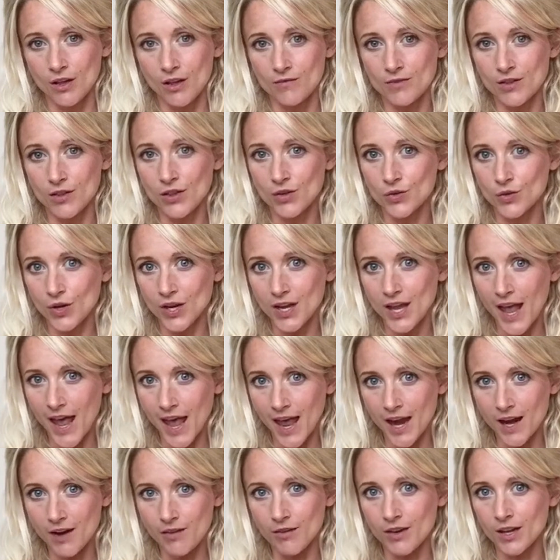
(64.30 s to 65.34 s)
of the 3
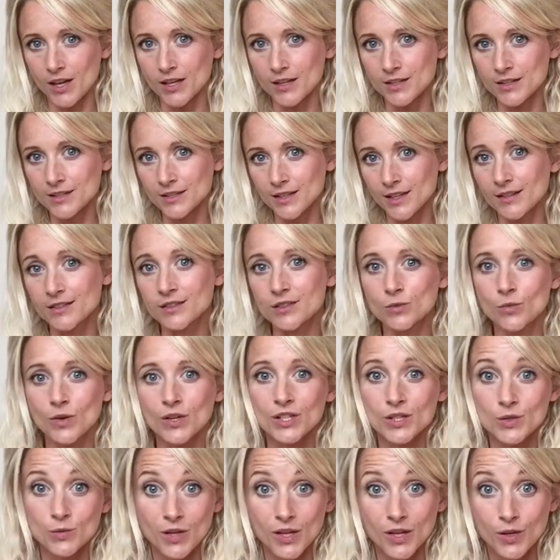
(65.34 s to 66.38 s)
areas into
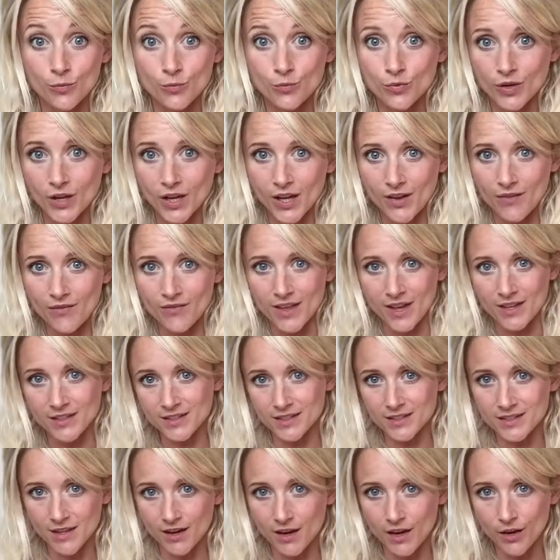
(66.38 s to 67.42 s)
which we can breathe.
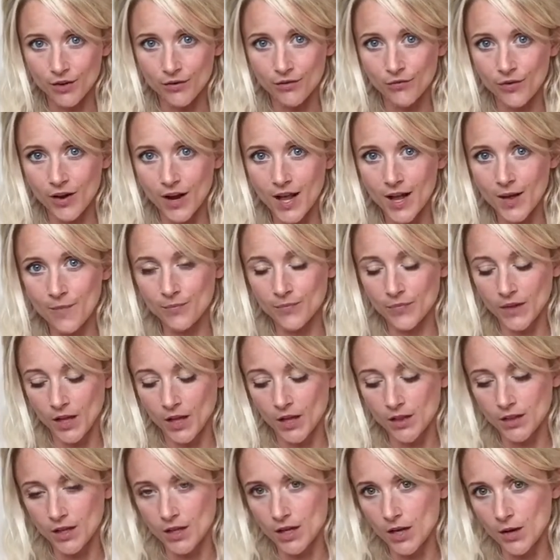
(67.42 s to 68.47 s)
That's the diaphragm,
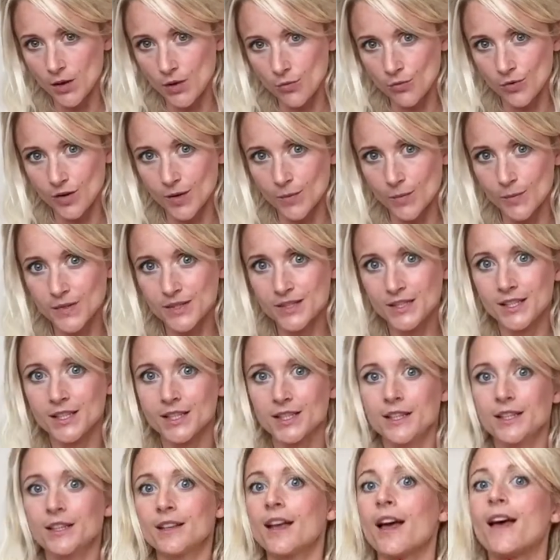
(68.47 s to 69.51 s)
the lower ribs
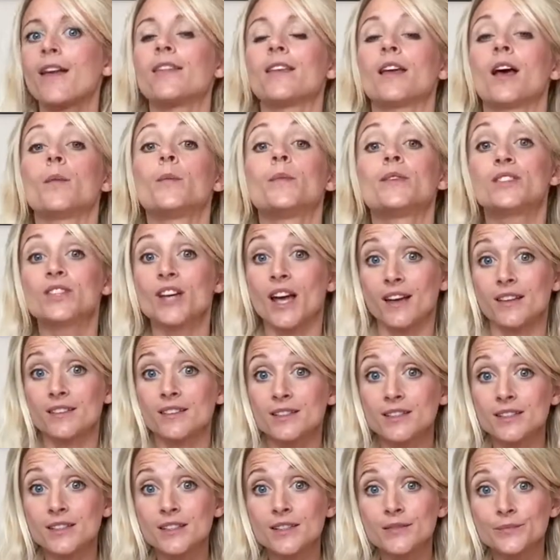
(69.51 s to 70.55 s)
and the upper
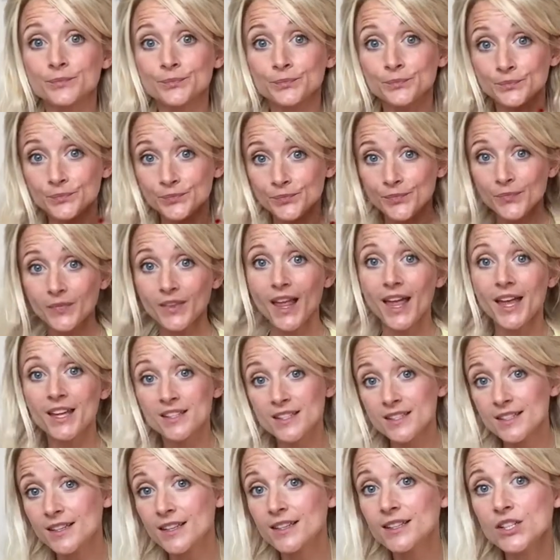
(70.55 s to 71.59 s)
chest.
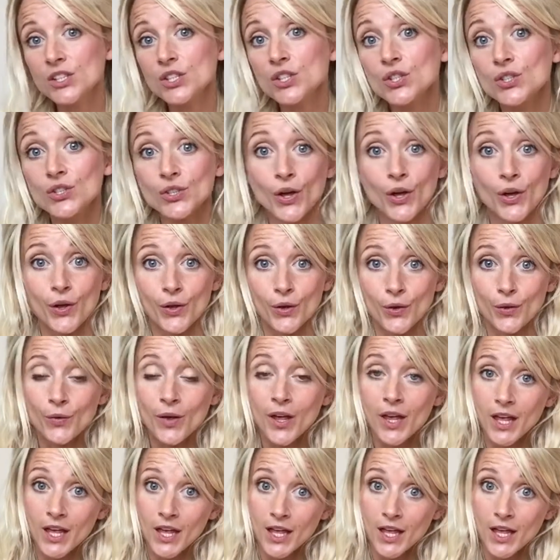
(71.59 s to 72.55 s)
And studies show